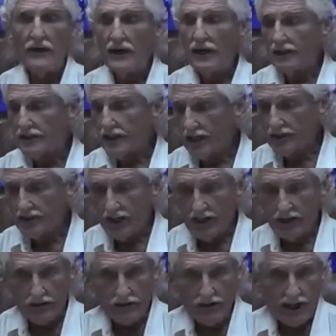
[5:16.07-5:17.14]

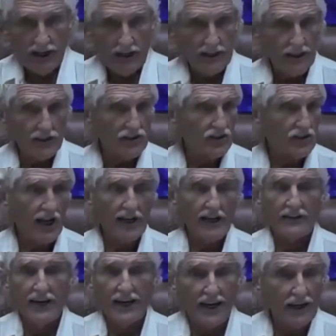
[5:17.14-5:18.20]
It's
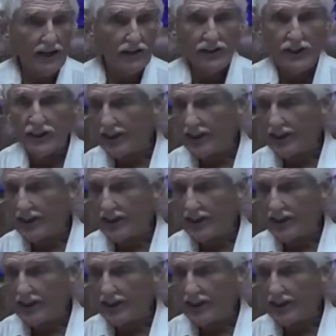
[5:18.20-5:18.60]
taking the energy to